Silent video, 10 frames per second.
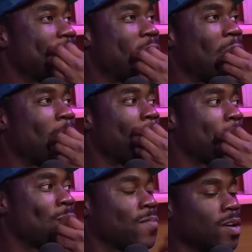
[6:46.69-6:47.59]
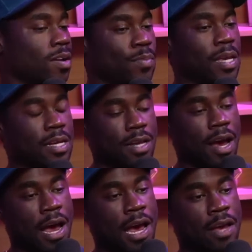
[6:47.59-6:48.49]
Because
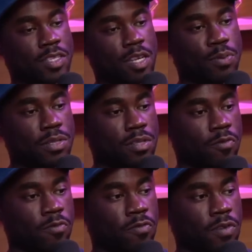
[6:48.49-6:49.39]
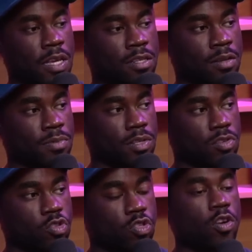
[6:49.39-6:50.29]
I've seen Prince of Egypt
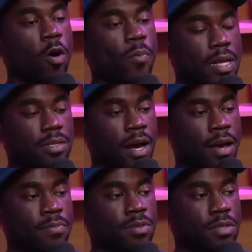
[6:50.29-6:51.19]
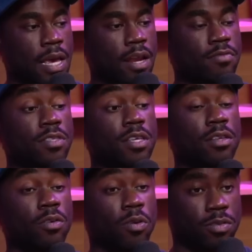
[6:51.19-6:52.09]
so many times, and I've
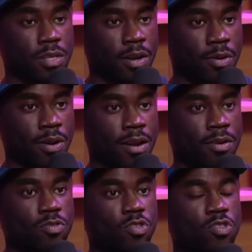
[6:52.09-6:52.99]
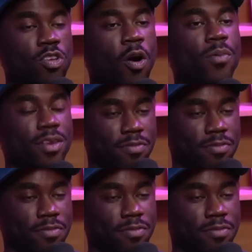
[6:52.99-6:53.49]
seen The Road to El Dorado so many